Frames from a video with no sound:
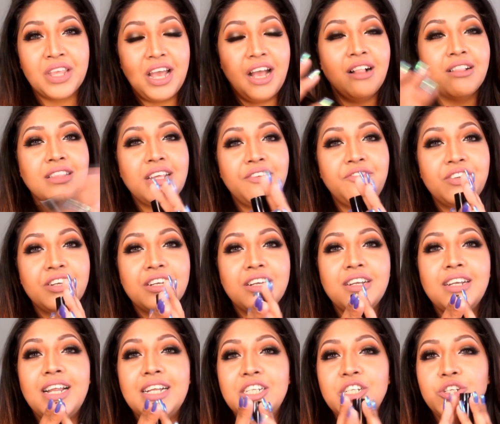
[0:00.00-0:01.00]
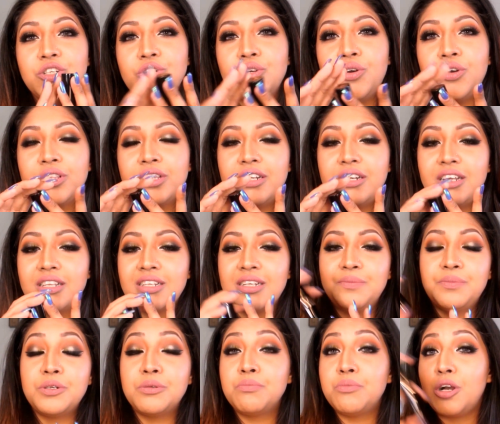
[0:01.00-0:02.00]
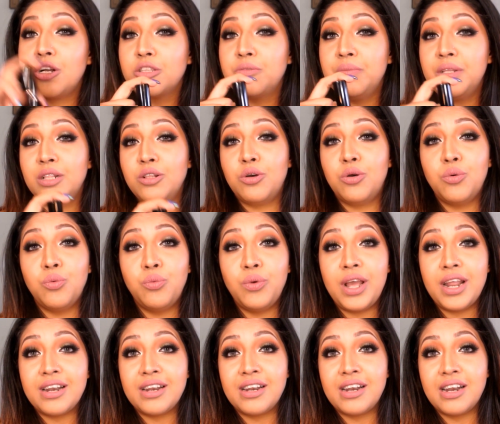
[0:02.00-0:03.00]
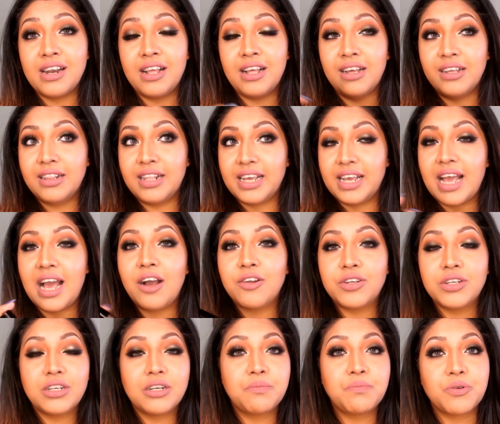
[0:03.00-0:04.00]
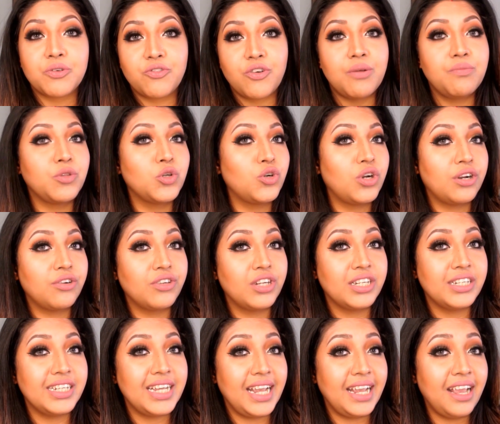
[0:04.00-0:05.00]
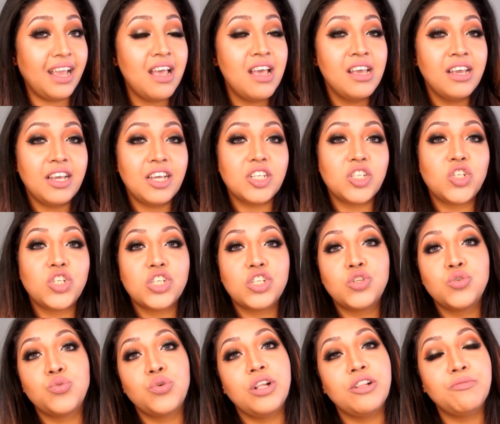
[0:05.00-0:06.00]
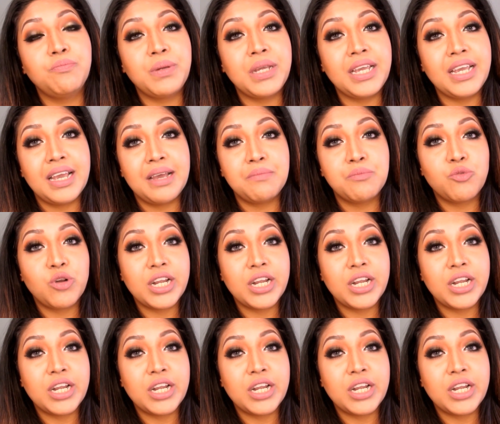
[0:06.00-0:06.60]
I'll definitely let you know on the description box below when like how did it perform throughout the day. It's just 12 p.m.